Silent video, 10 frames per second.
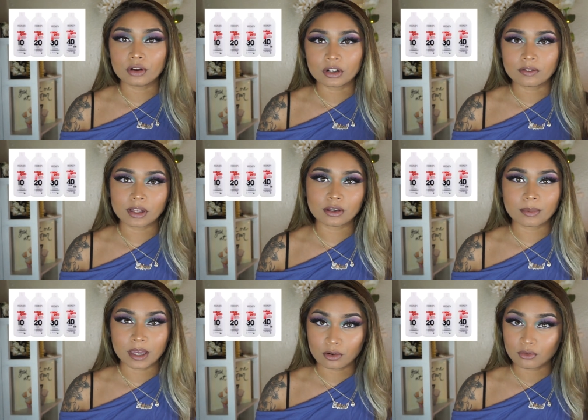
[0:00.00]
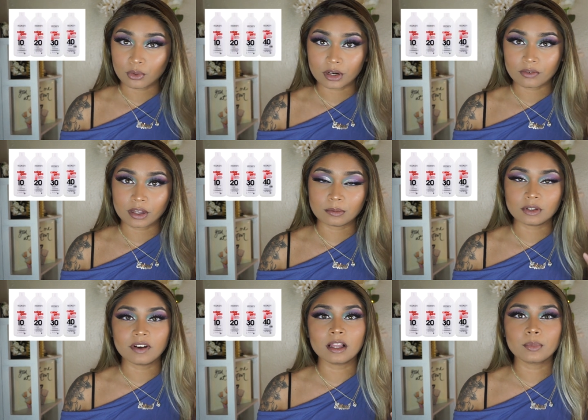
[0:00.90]
30 volume, and 40 volume
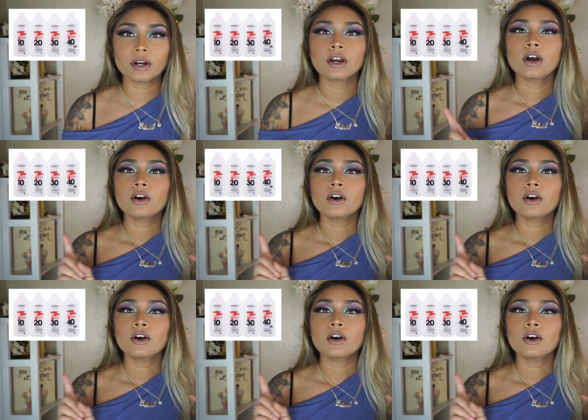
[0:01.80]
developer.